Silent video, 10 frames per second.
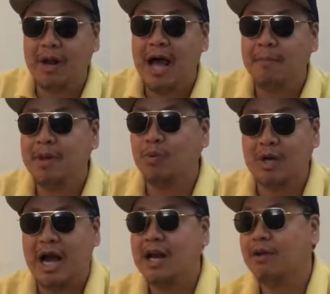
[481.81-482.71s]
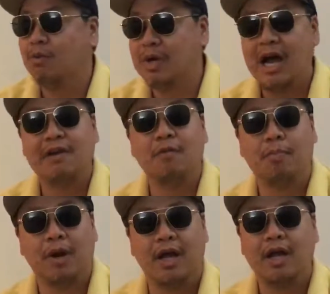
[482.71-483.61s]
linemen were not even
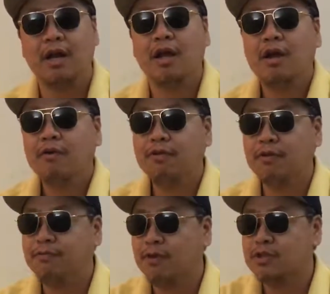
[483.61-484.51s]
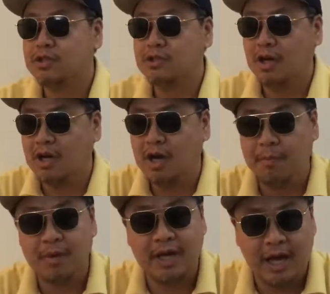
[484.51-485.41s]
playing for the first
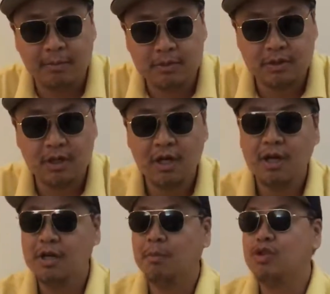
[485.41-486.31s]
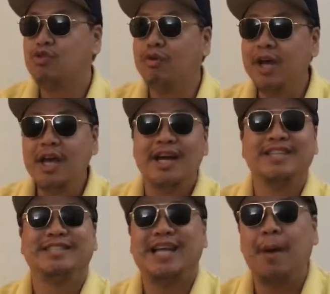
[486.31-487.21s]
couple games. Number three,
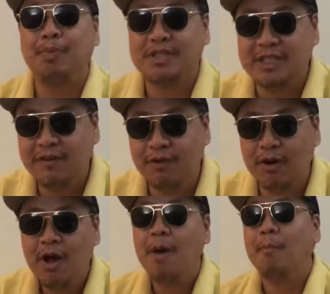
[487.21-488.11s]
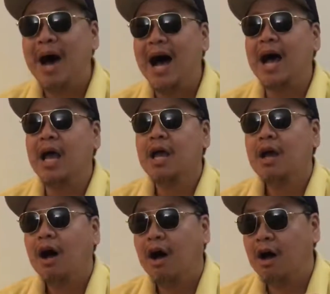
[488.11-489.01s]
his top receiver, my
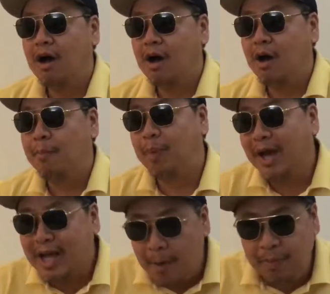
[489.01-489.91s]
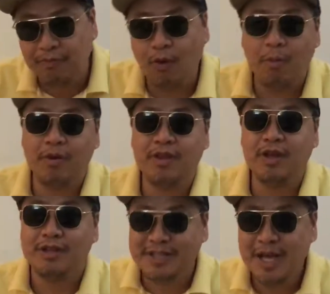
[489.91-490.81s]
breakout performer of the
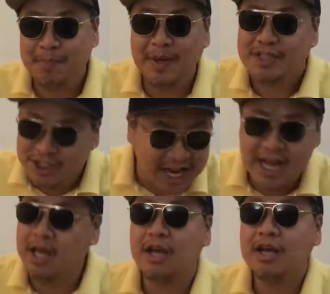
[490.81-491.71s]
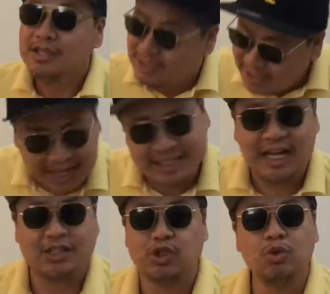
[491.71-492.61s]
year, DPJ, still has
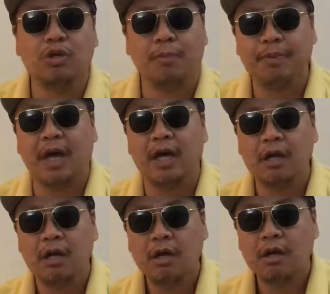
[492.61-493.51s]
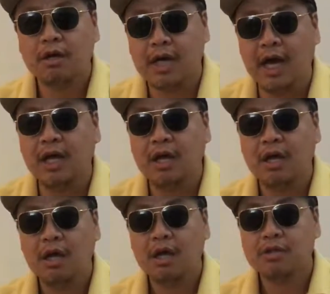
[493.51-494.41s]
not suited up yet, okay?
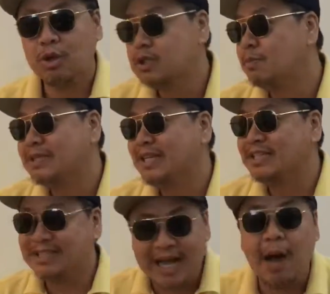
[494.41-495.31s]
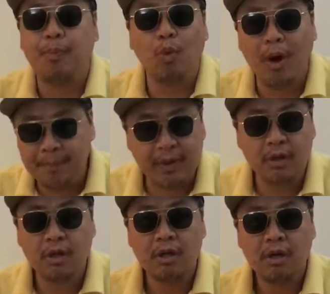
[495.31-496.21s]
So he's missing his top
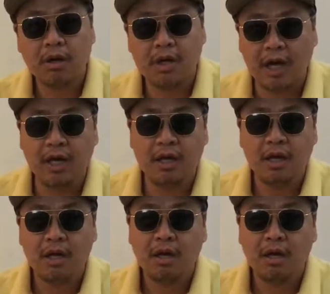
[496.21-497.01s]
weapon, okay?